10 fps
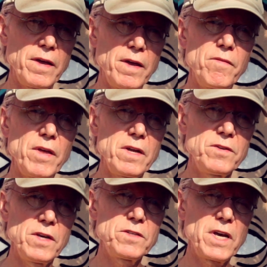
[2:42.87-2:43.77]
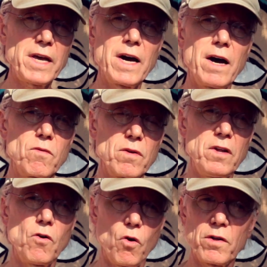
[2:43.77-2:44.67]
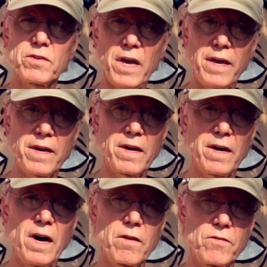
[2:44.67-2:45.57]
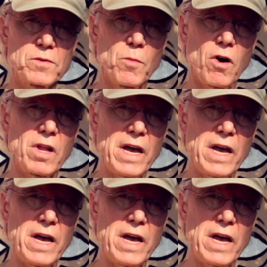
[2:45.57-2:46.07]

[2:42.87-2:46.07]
and they did take out an oil tank out of the small